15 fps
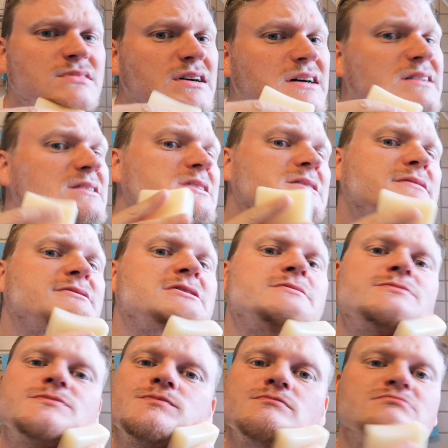and leave
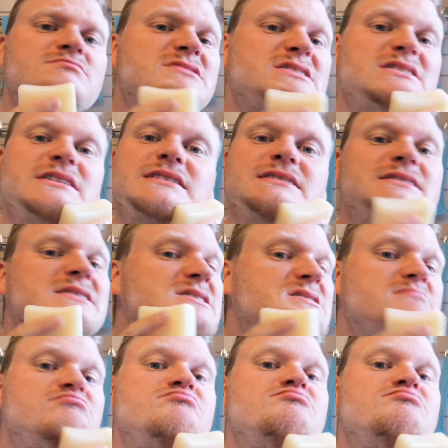some slickness.